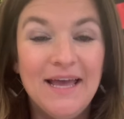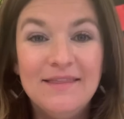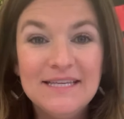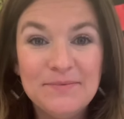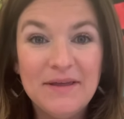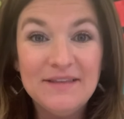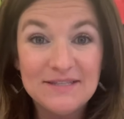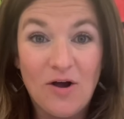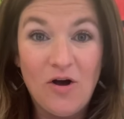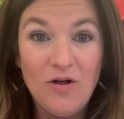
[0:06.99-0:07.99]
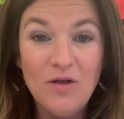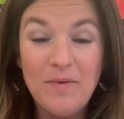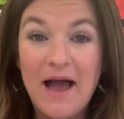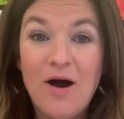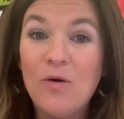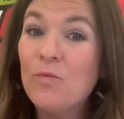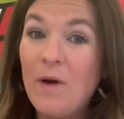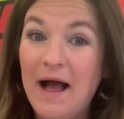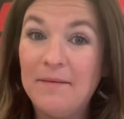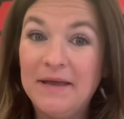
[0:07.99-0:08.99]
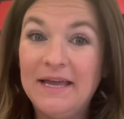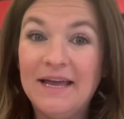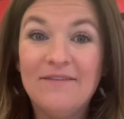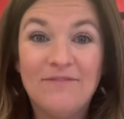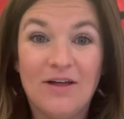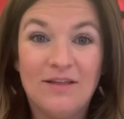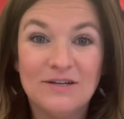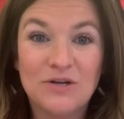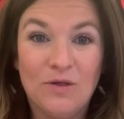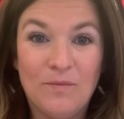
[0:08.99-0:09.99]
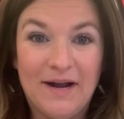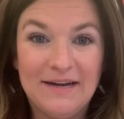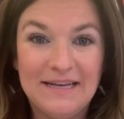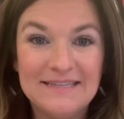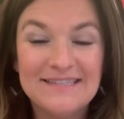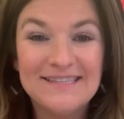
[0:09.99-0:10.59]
This month is all about rhyming and phonological awareness.